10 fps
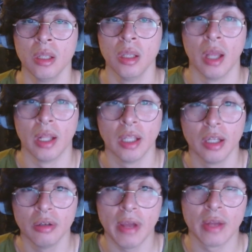
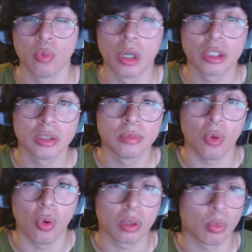Hello and welcome
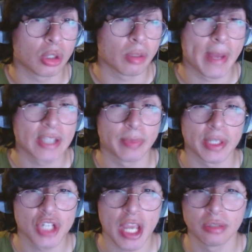back to my
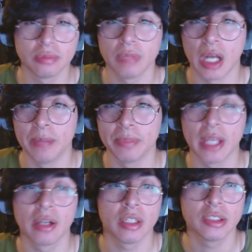channel. I'm
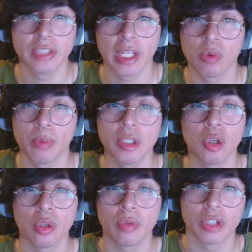Gengar and today we'll be
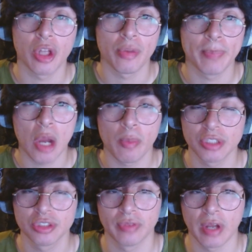going over another
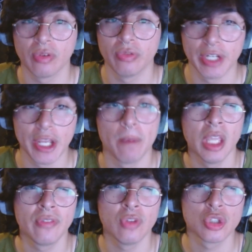Palmon survival video.
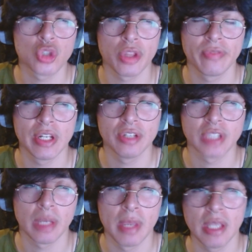If you enjoy the videos
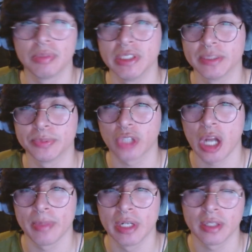I make, please
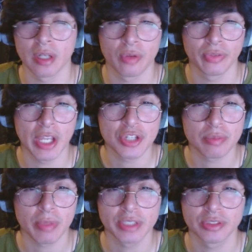subscribe and hit the
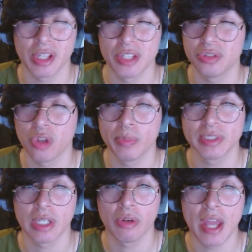notification button so that you don't
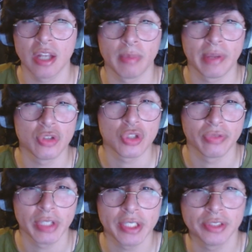miss out any of my future
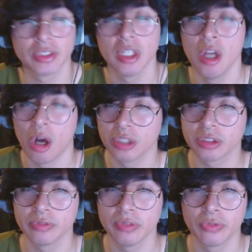videos.
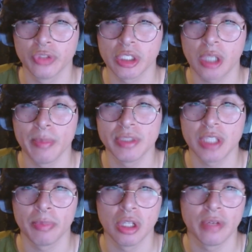Also, feel free to comment
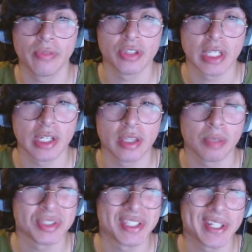down below if there's anything
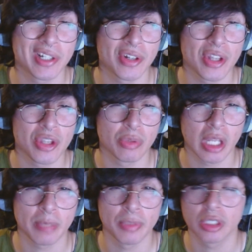in particular that you would
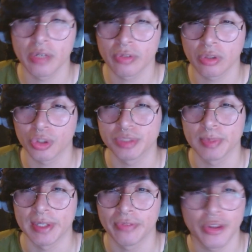like me to cover or
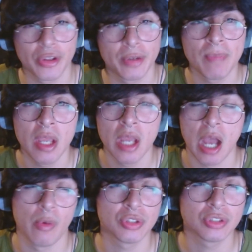explain further.
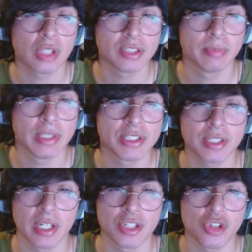I would also like to mention
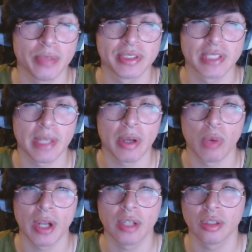that I stream
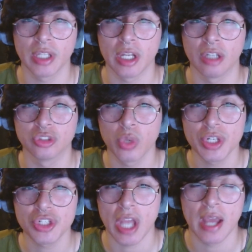semi-regularly on
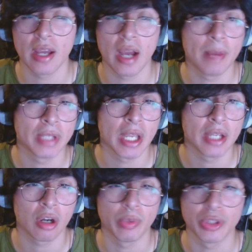Twitch at
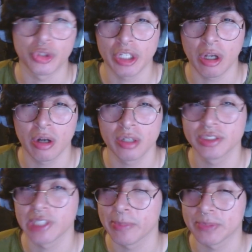ImGengarrr with 3 R's,
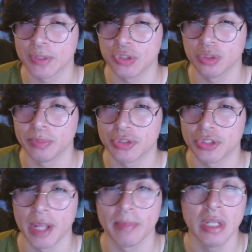same as my YouTube
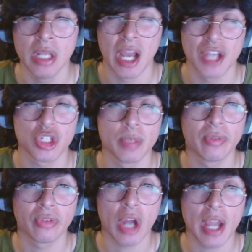username. I stream a
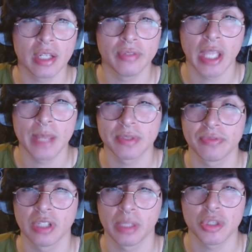variety of games and
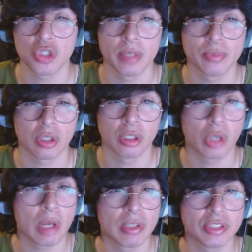feel like my streams are a
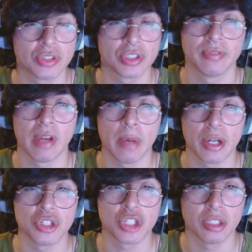great place to just vibe out
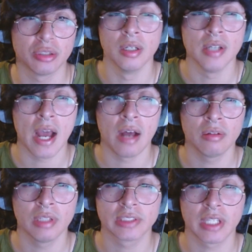and chill. Now,
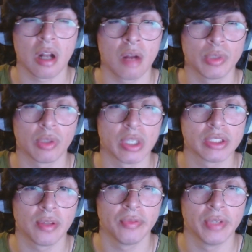let's get on with the
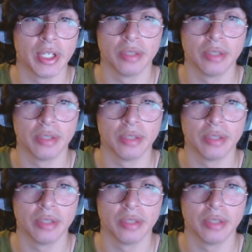rest of the video.